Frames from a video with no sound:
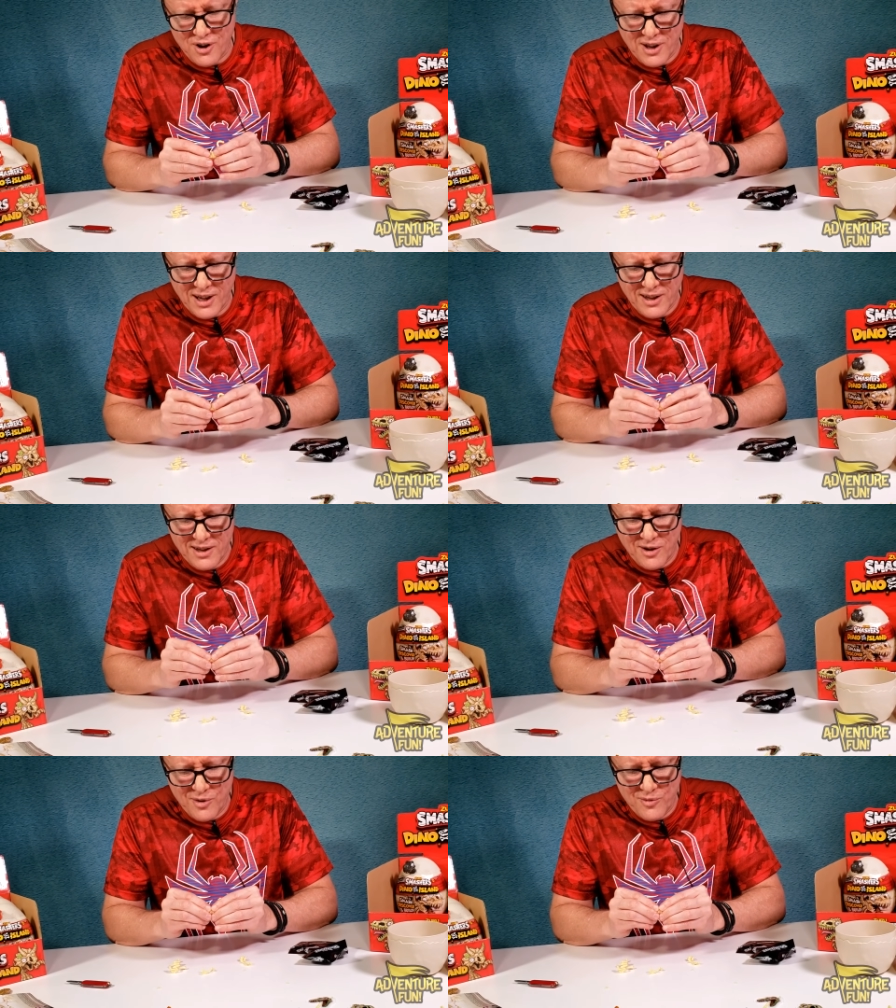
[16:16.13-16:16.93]
Like, you
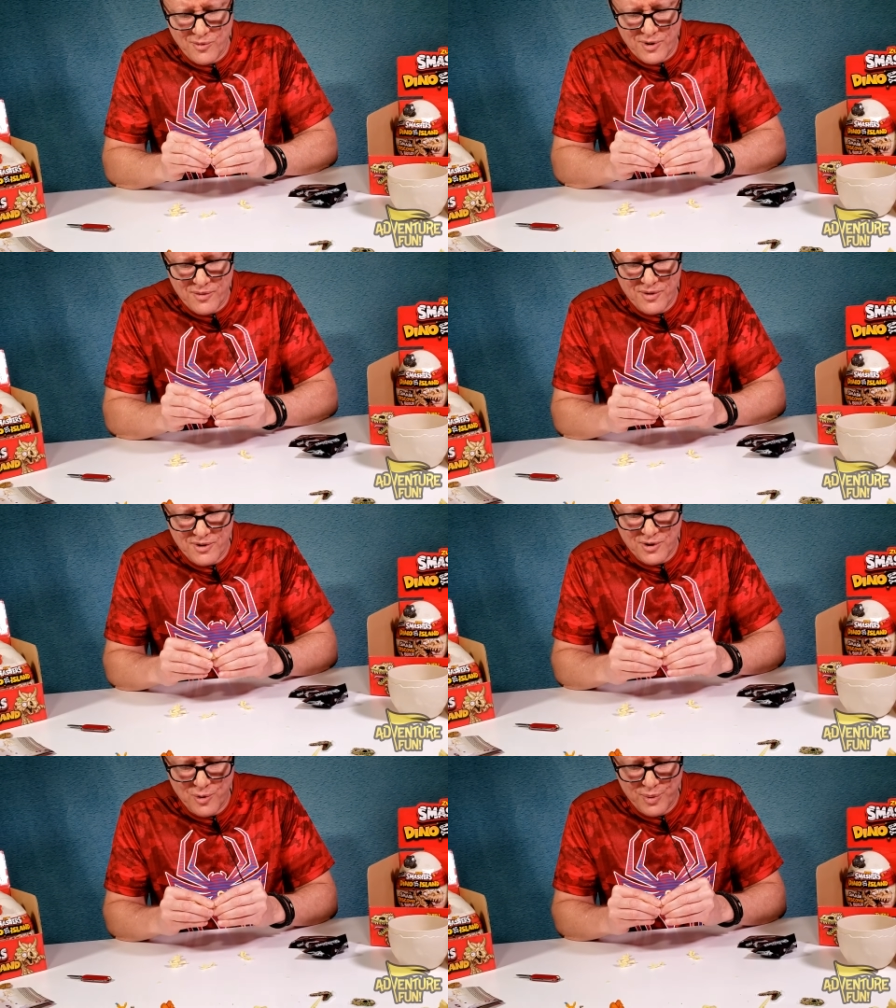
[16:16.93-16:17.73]
know, when the
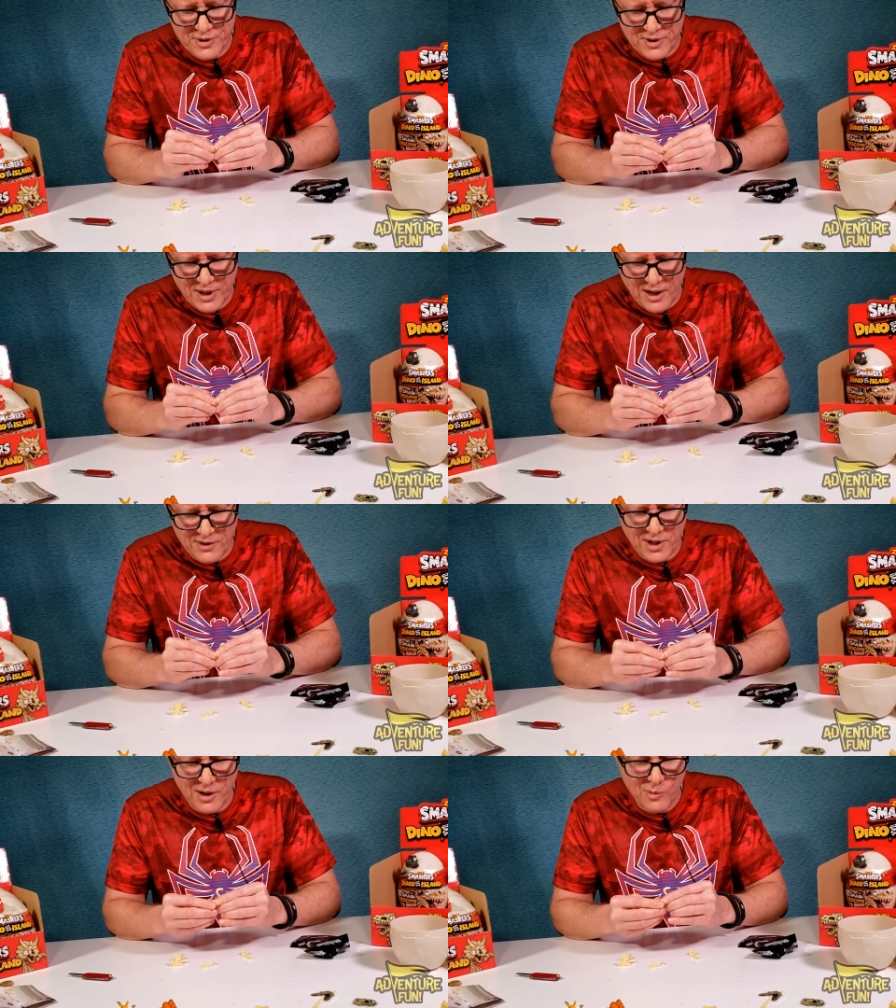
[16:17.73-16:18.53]
zoo puts this out,
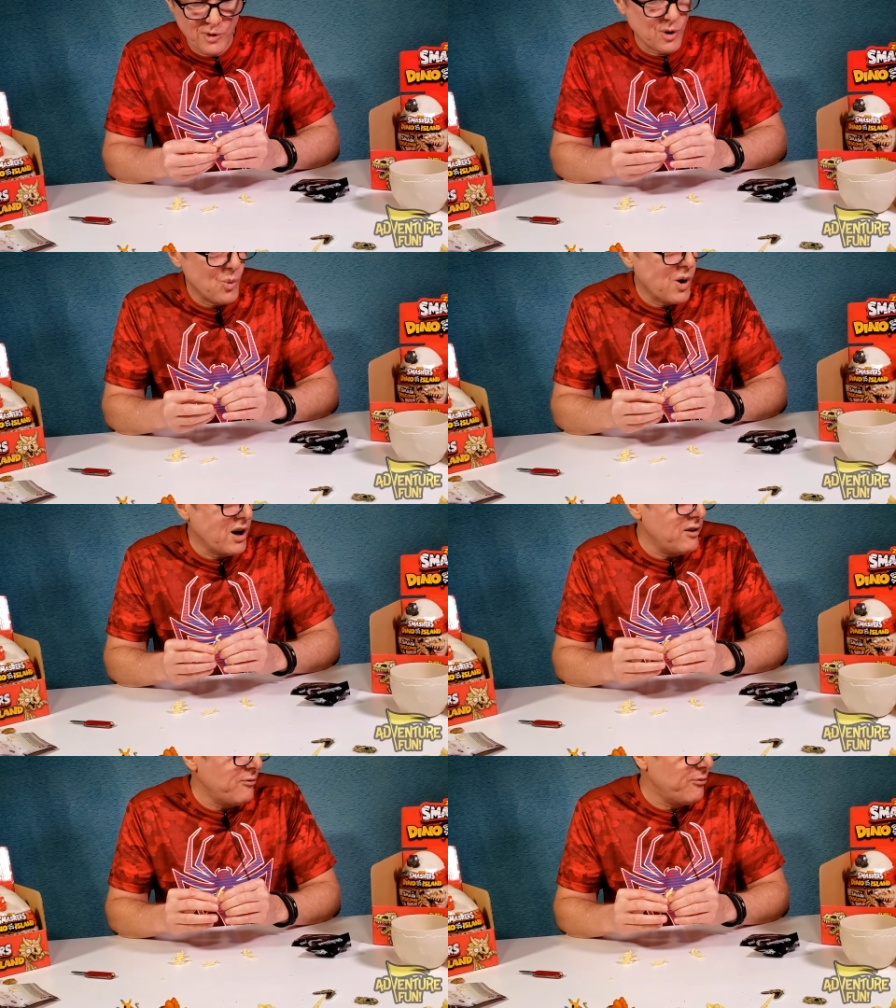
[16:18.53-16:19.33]
it's like, we'll do one
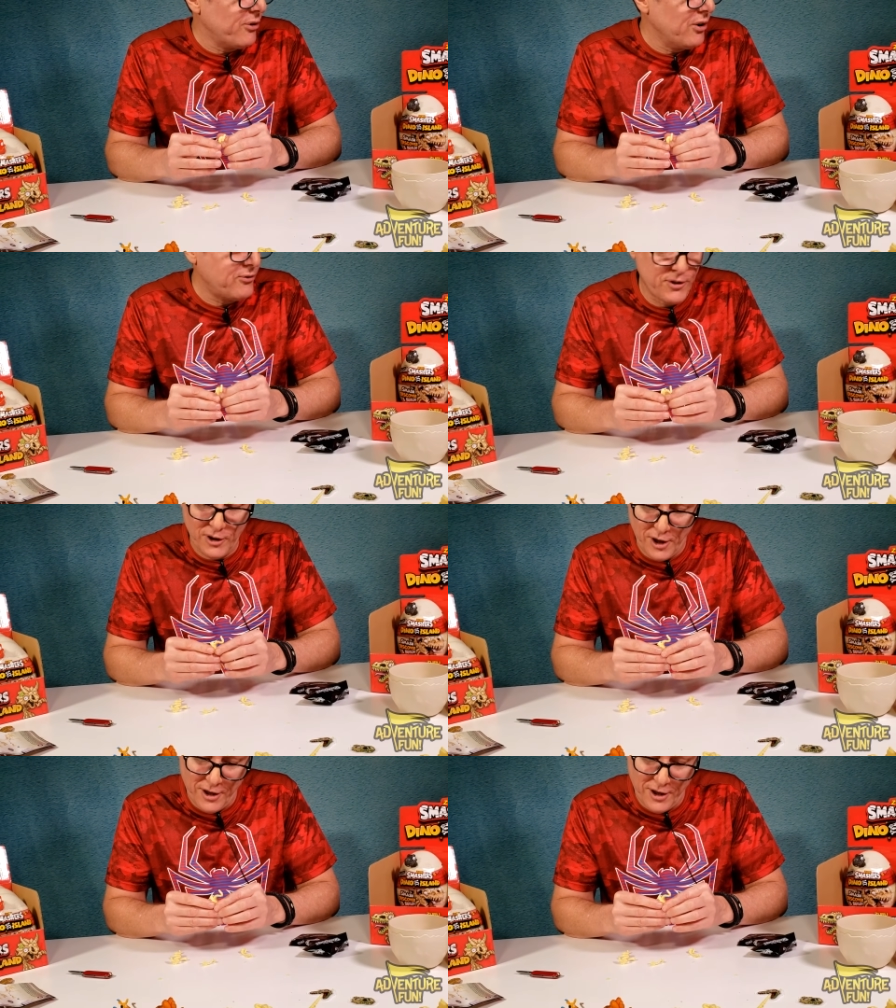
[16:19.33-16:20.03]
in 50.